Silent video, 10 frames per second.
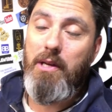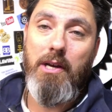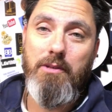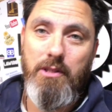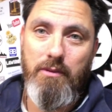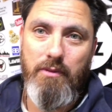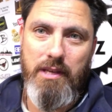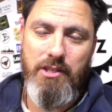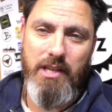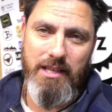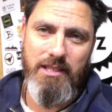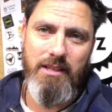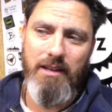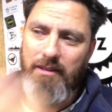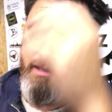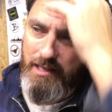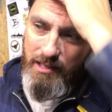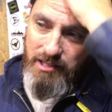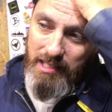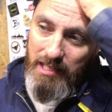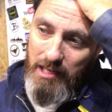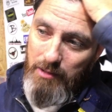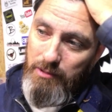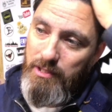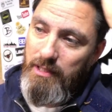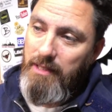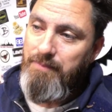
of coats of the chestnut cellulose